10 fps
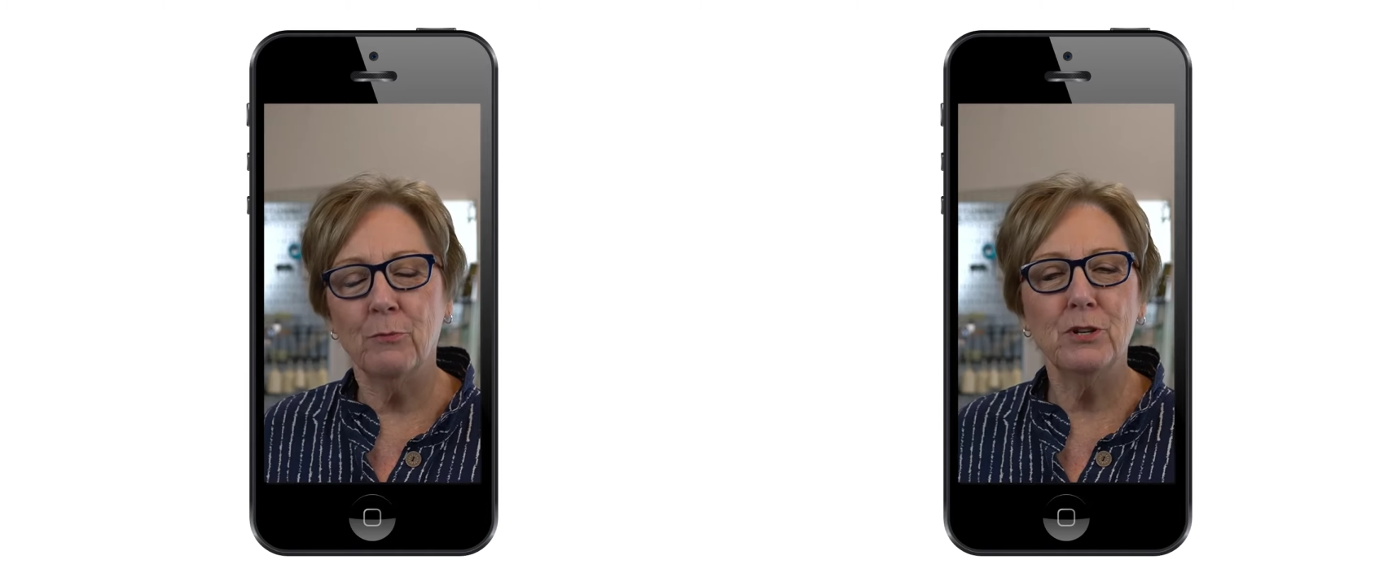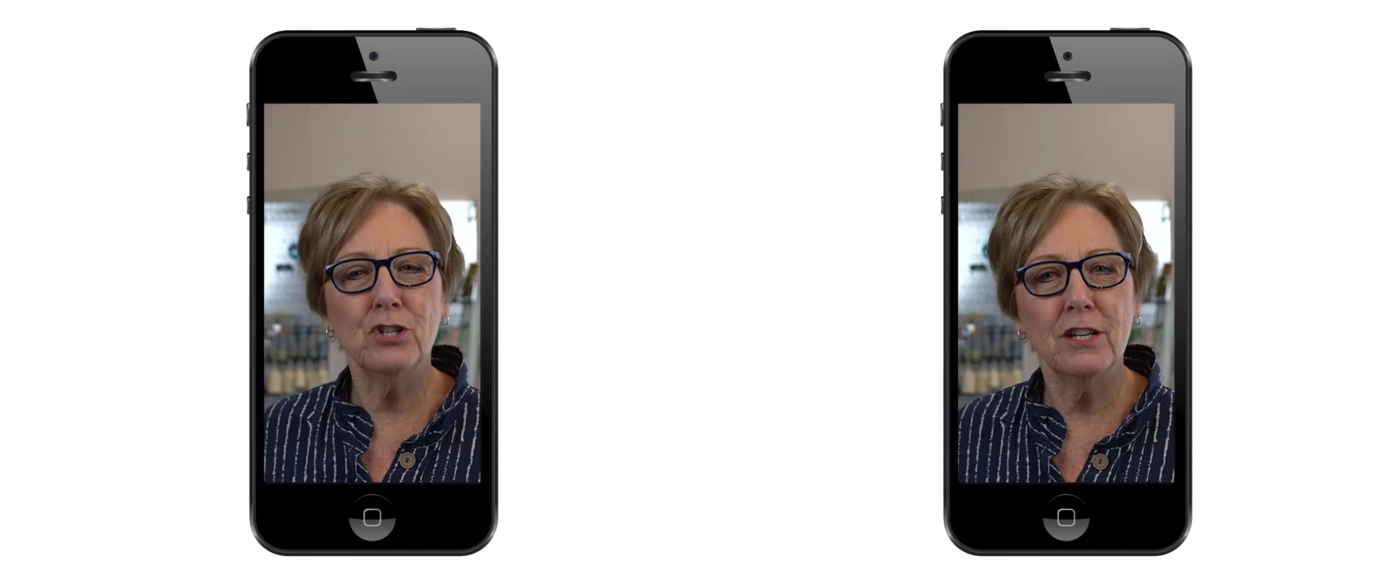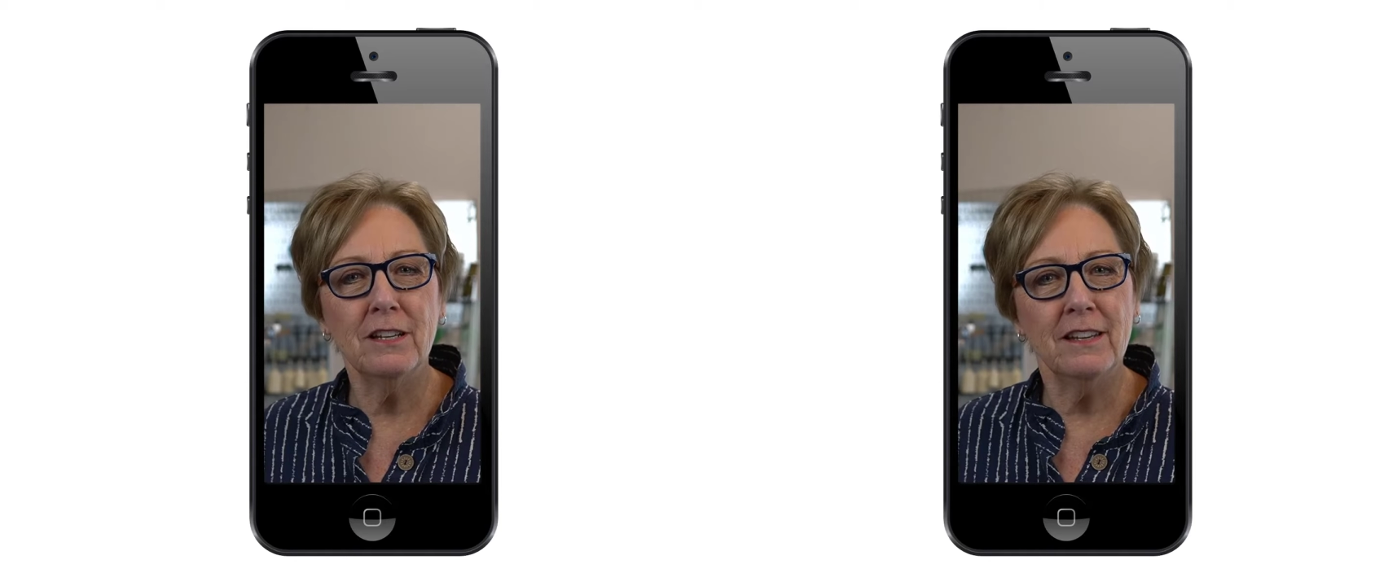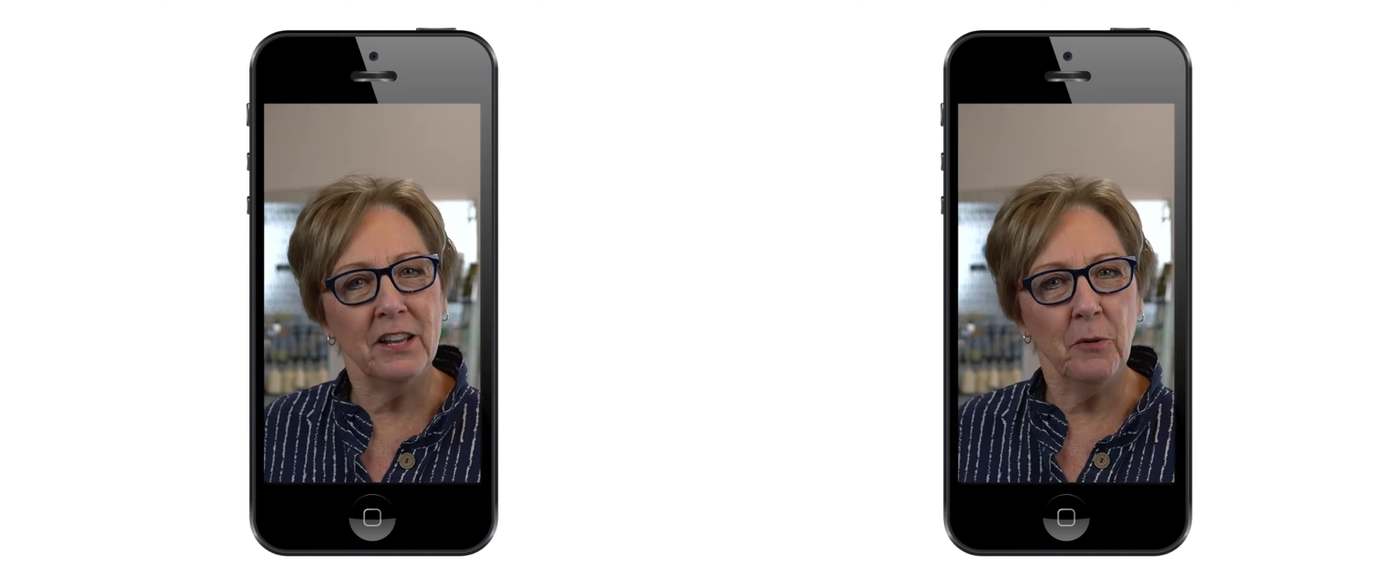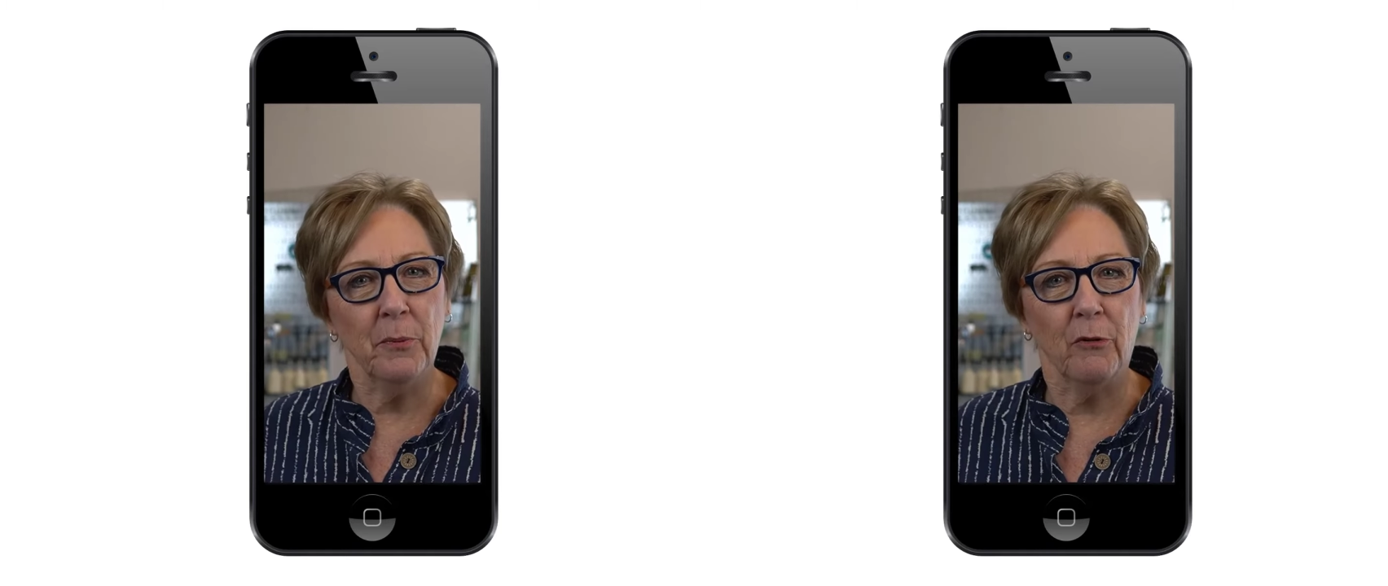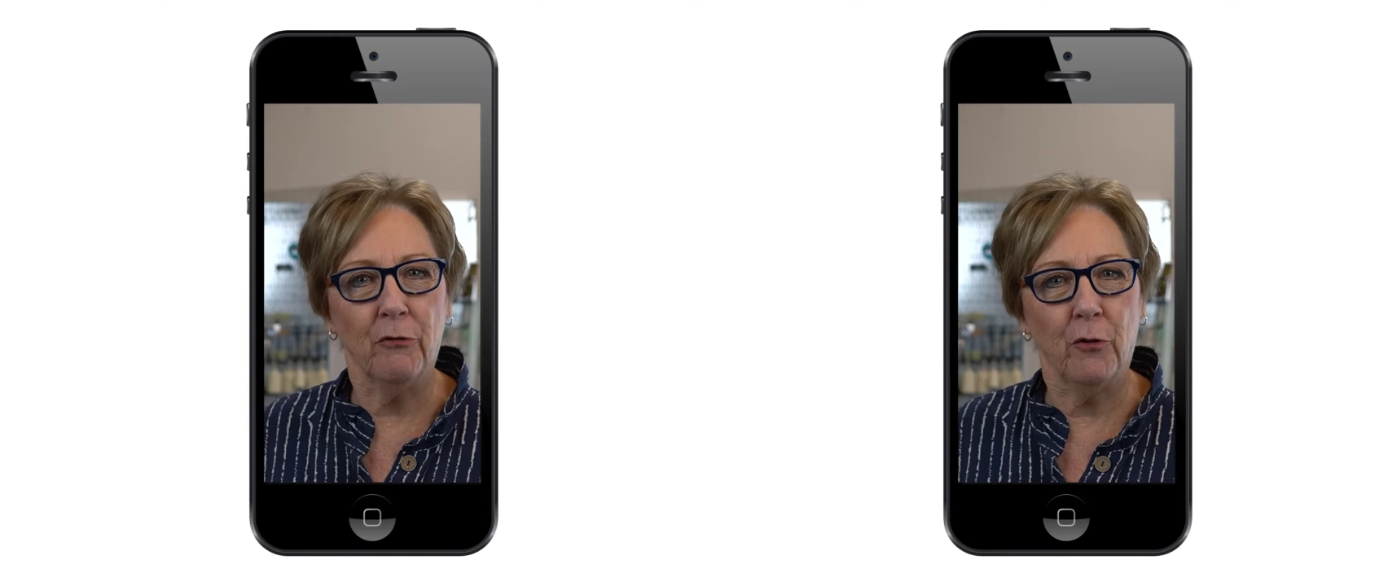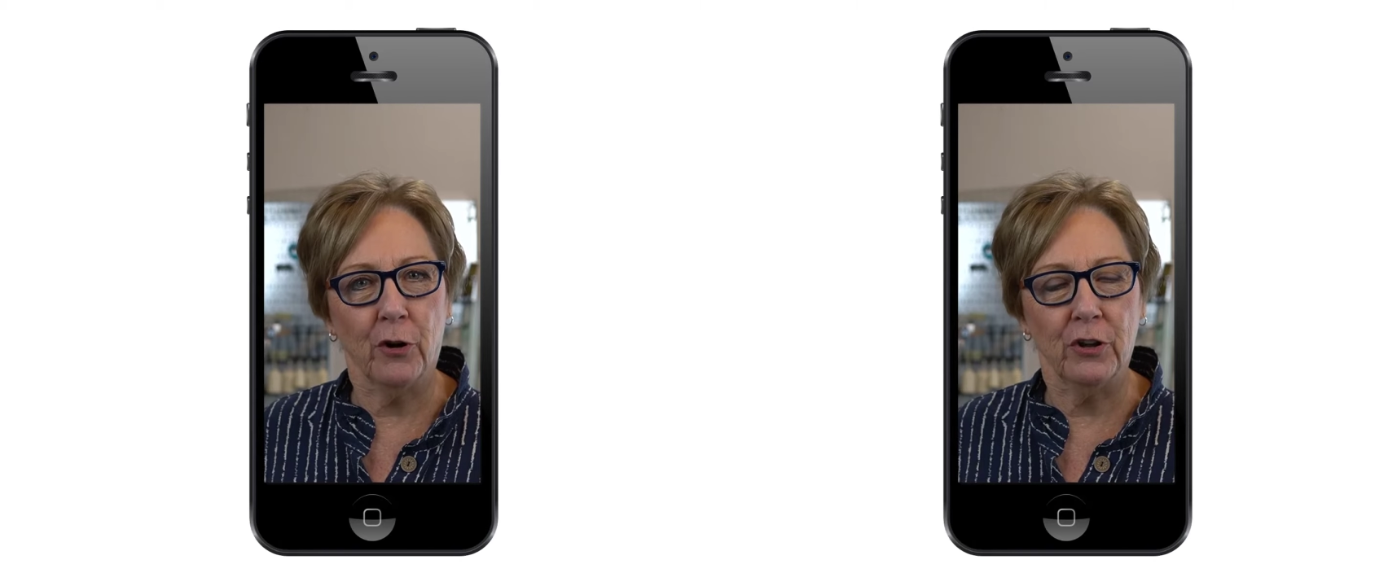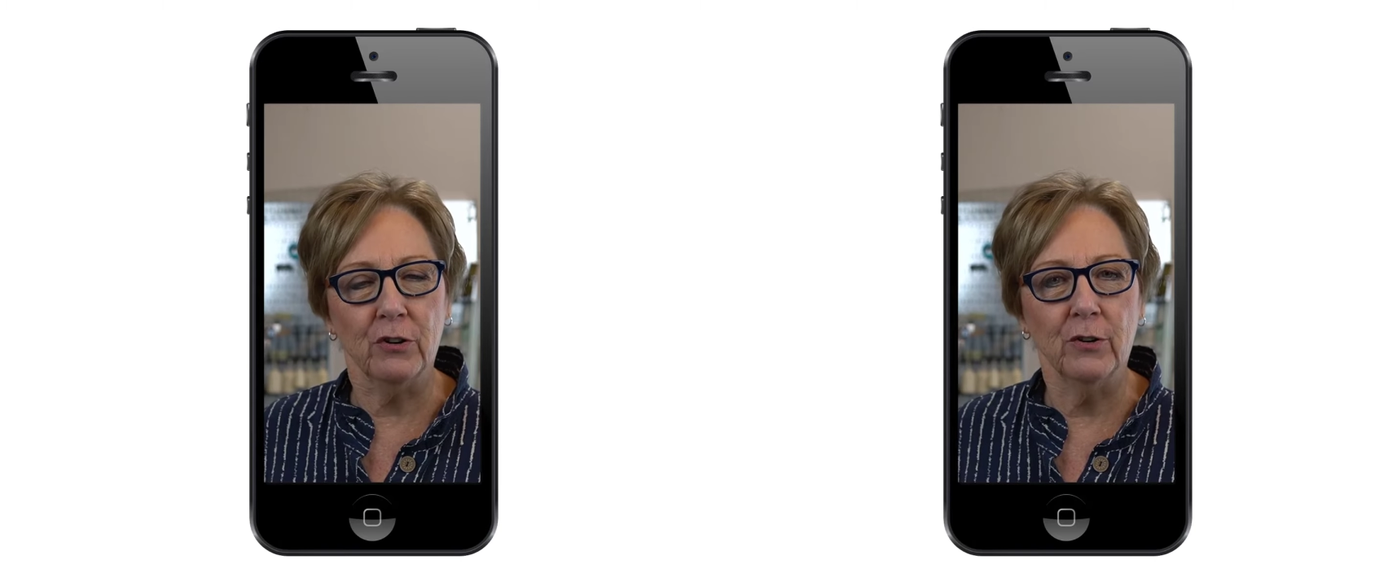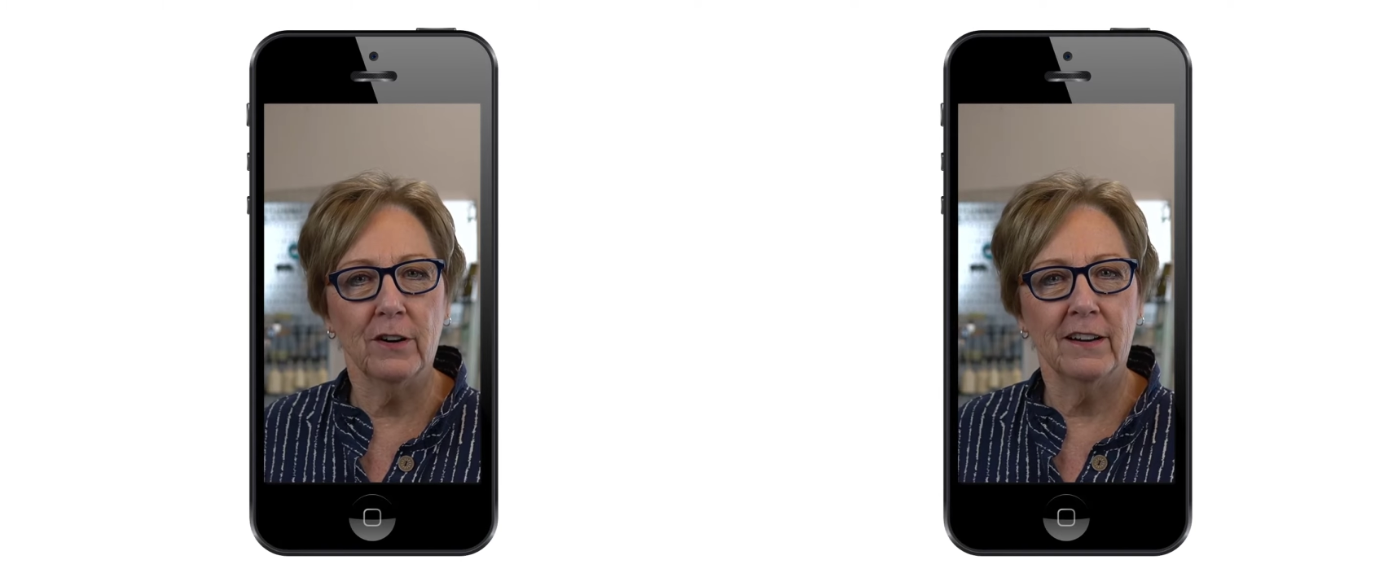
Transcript: machine knittable for you.